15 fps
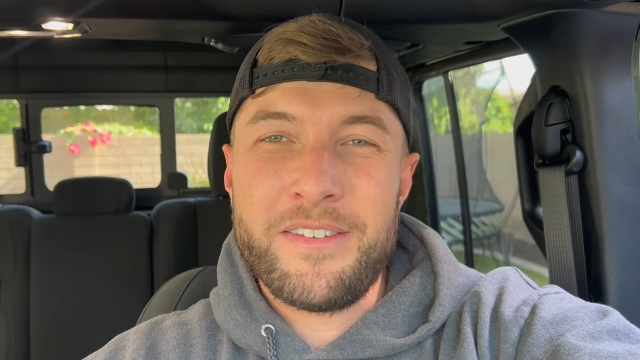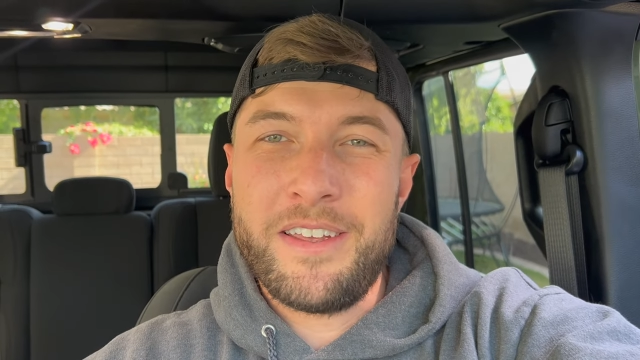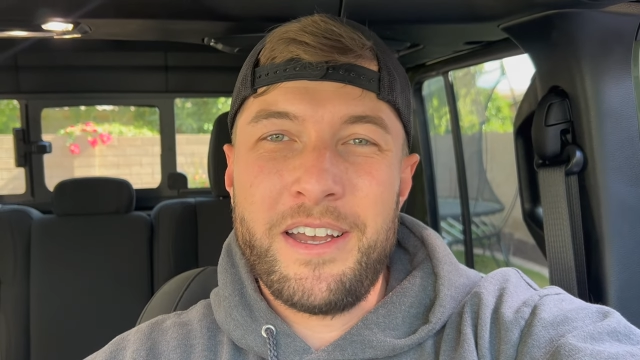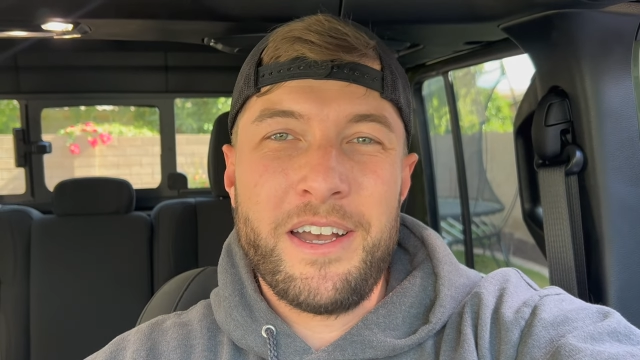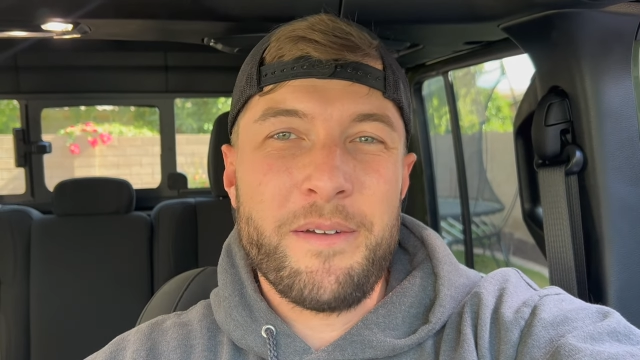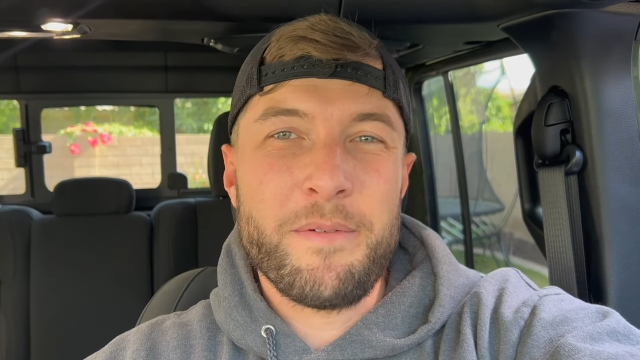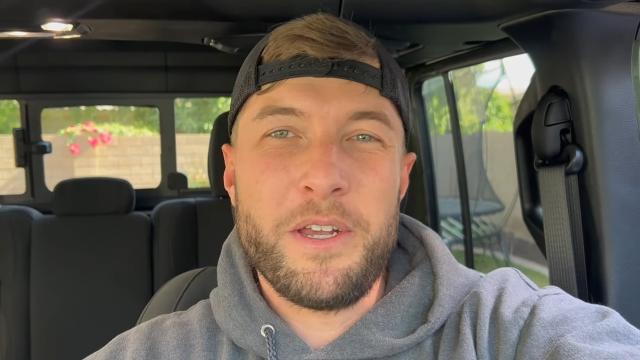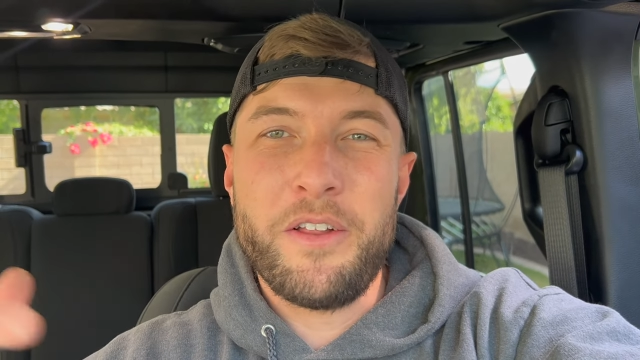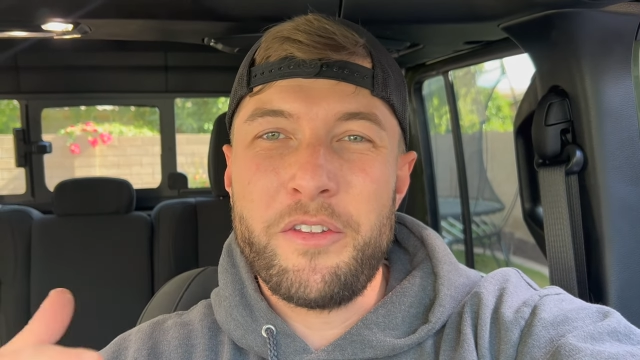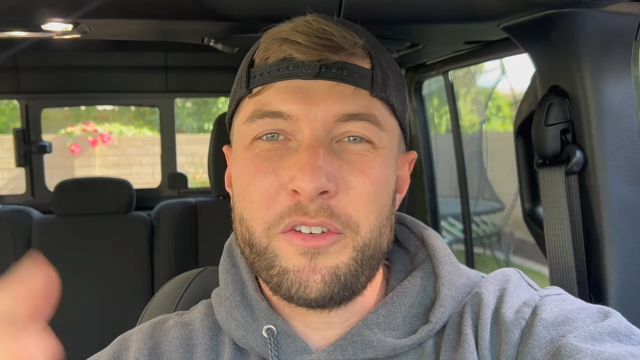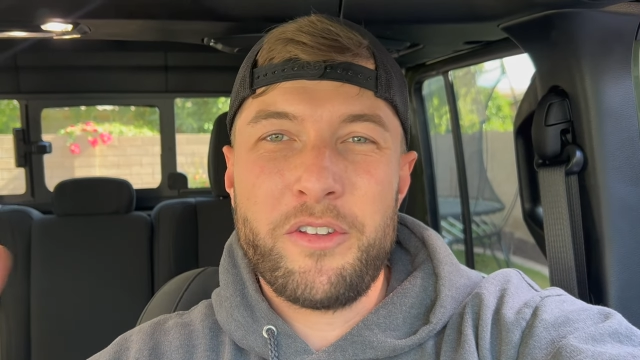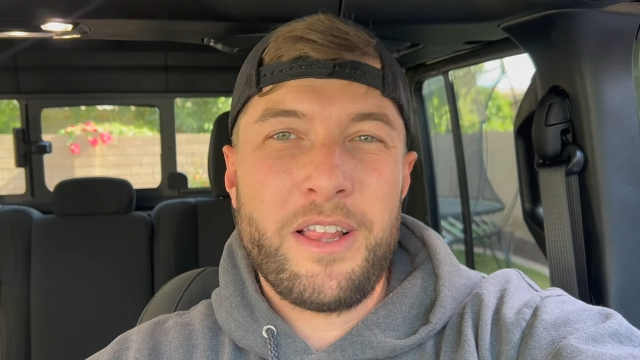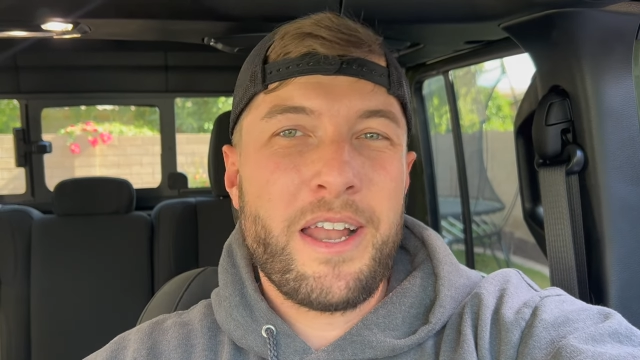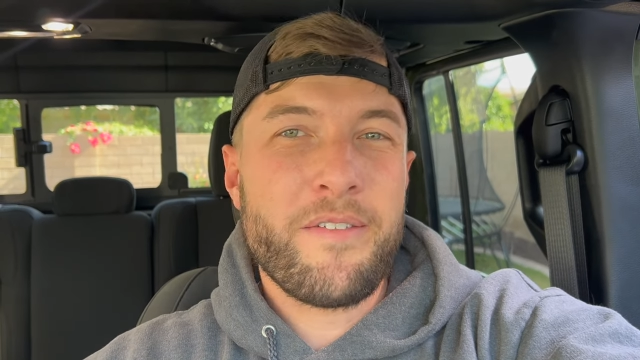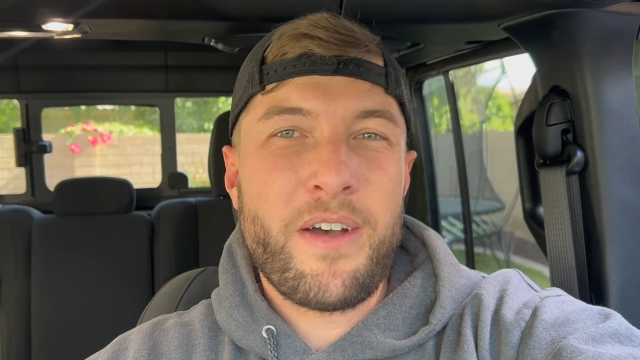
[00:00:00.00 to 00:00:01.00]
Um, you know, there's a
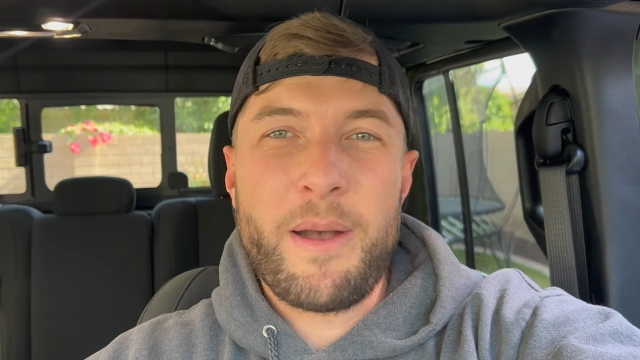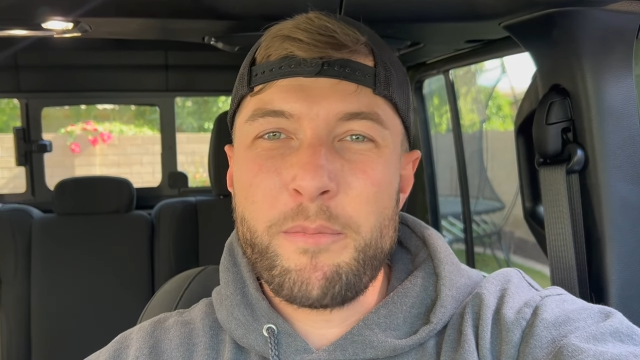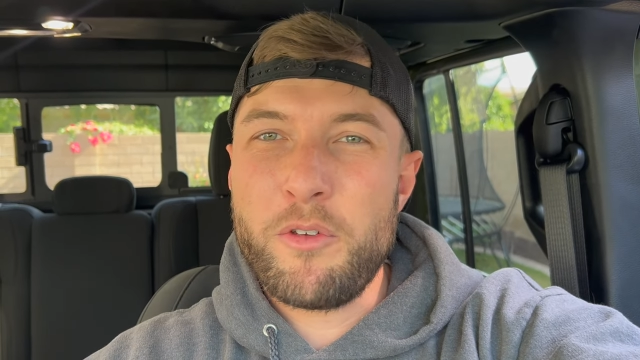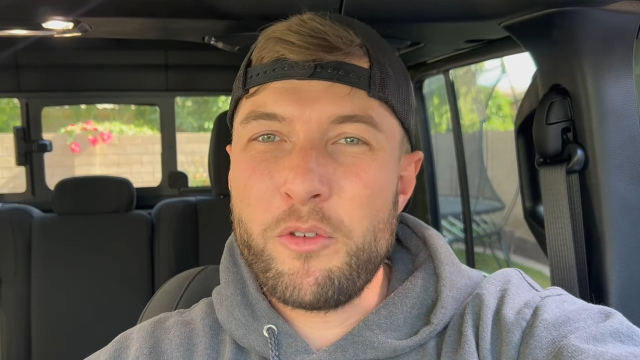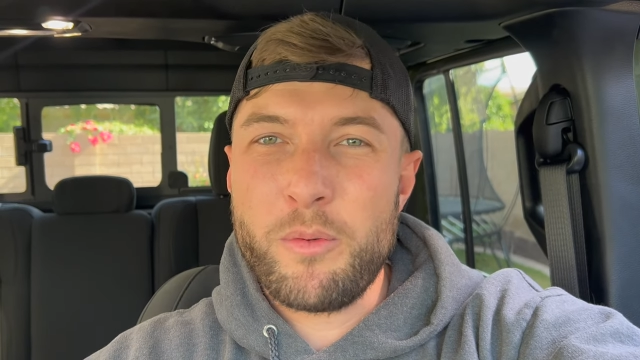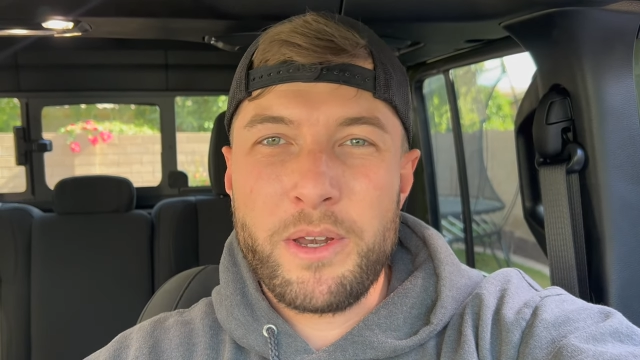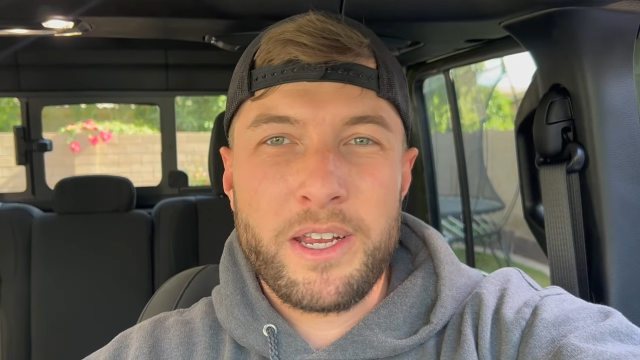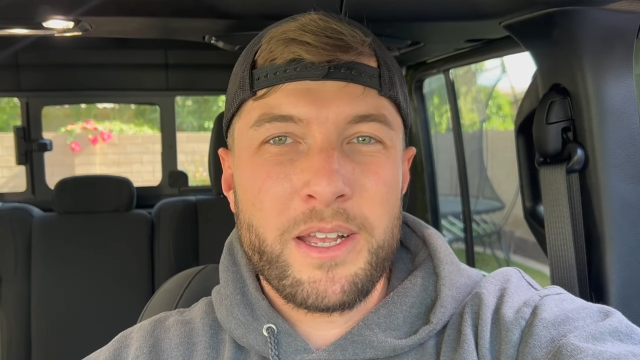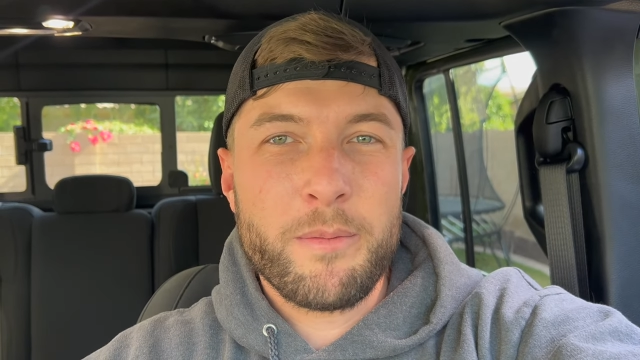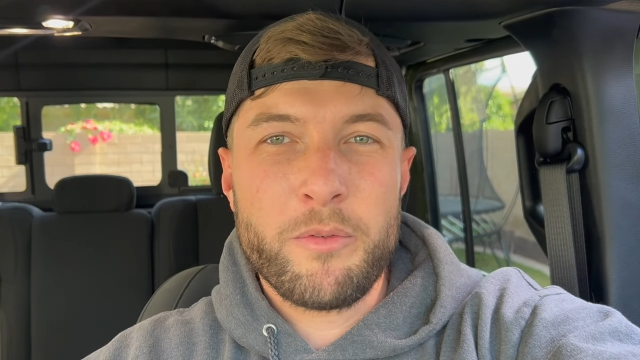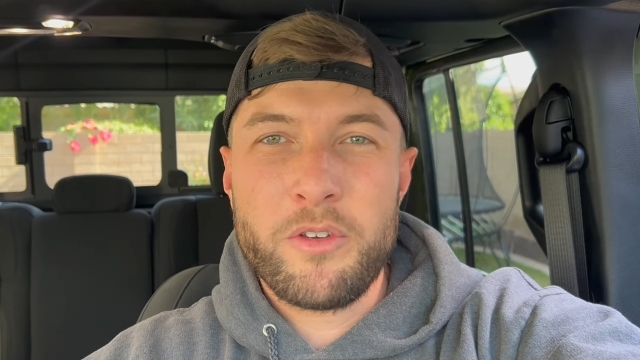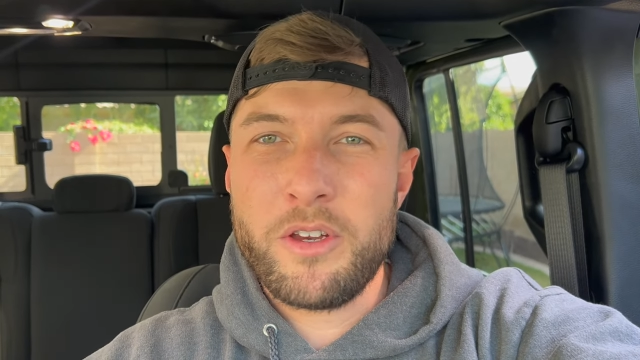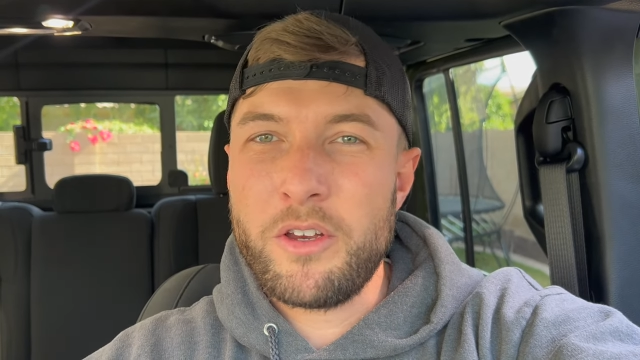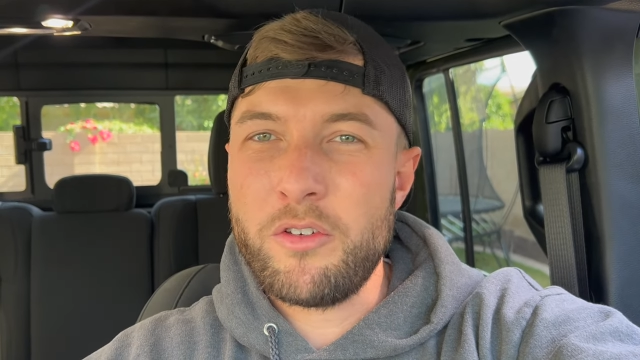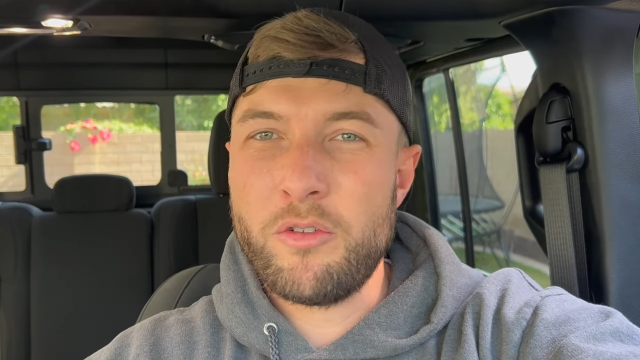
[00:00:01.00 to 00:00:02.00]
lot of options when it comes to
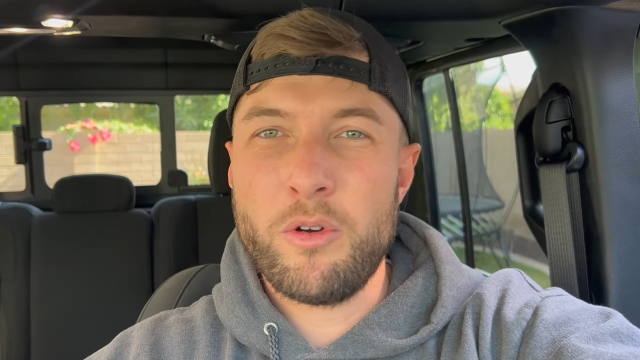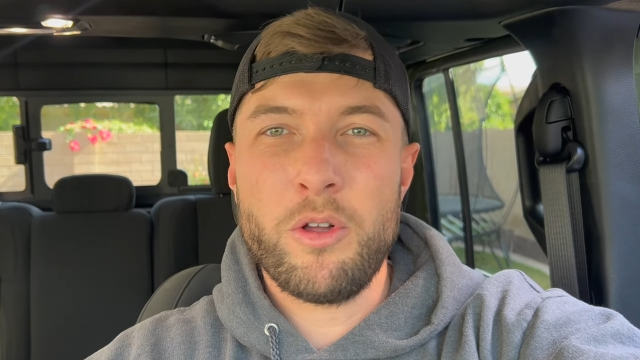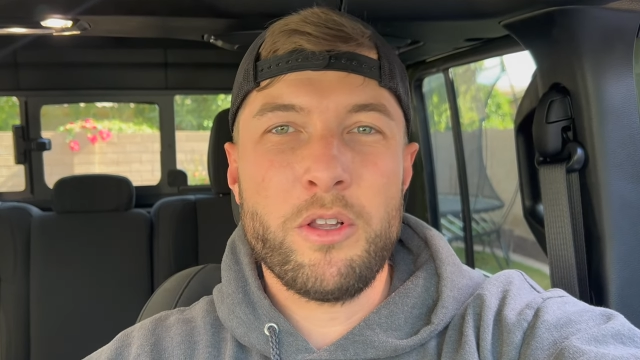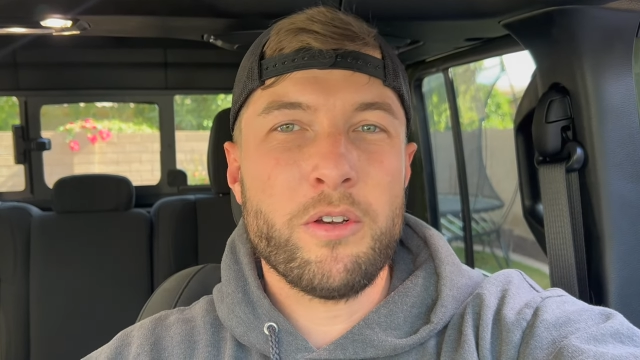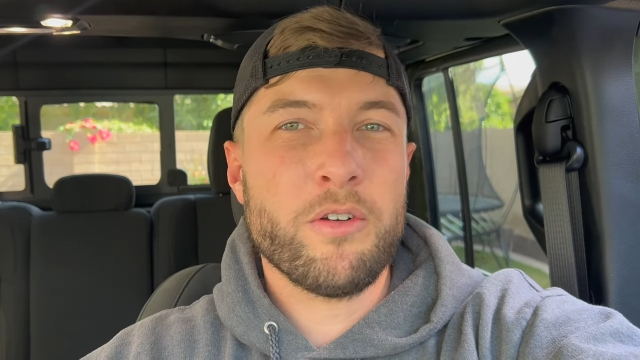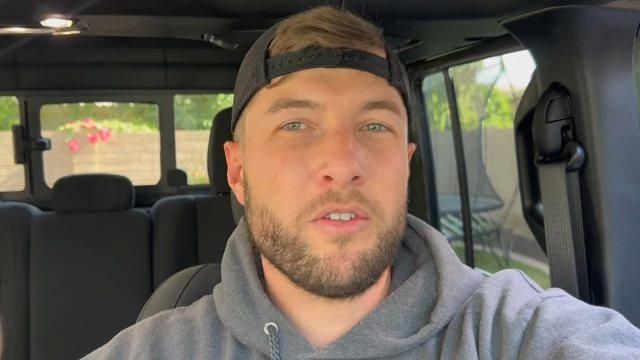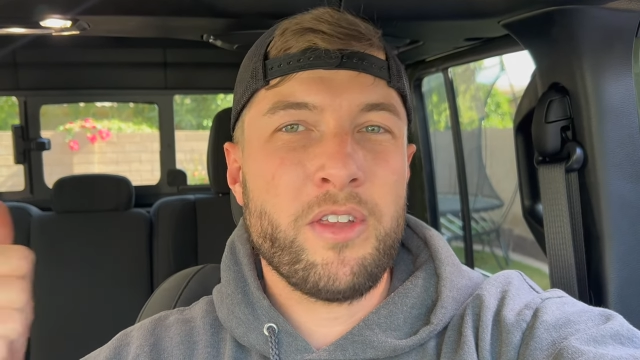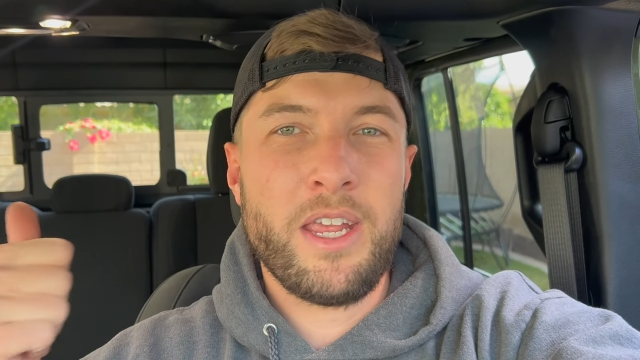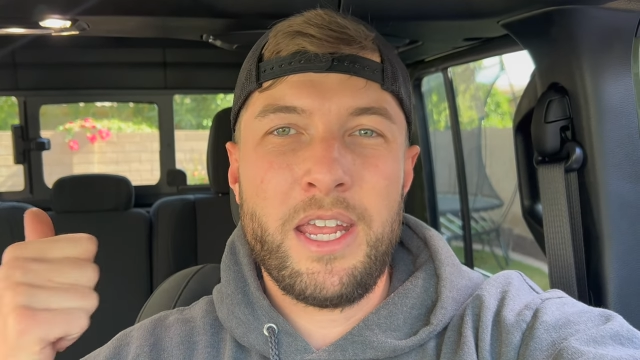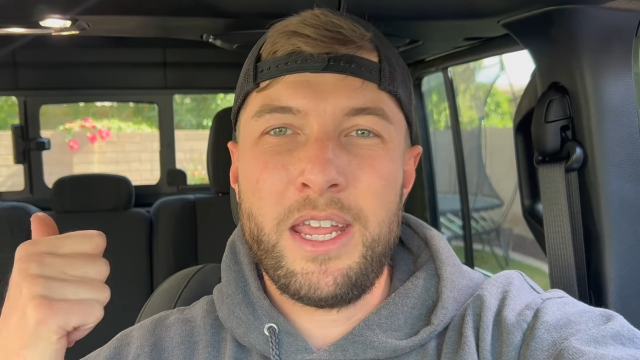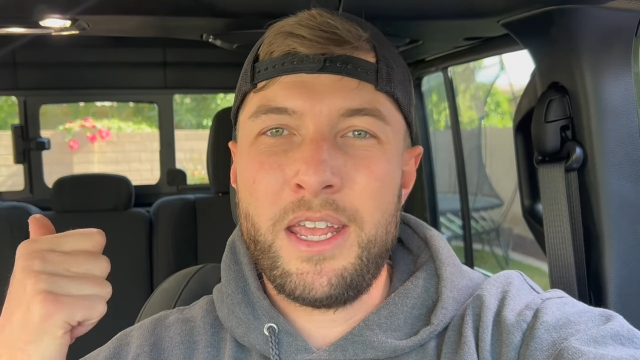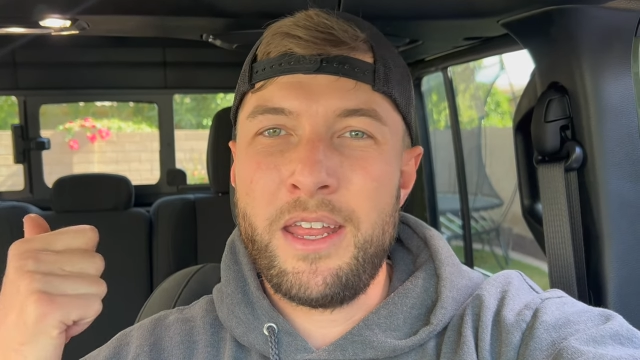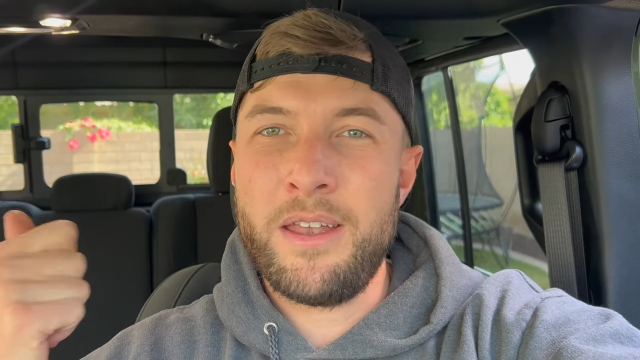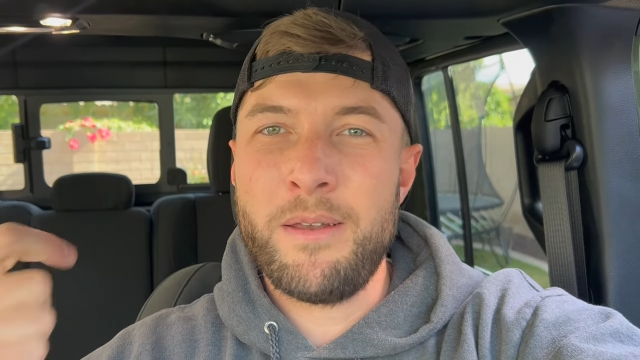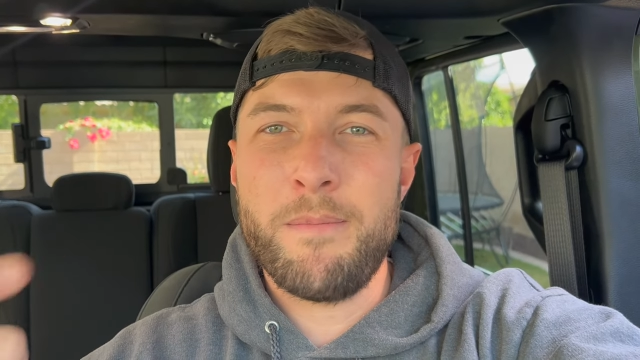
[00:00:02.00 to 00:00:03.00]
controllers and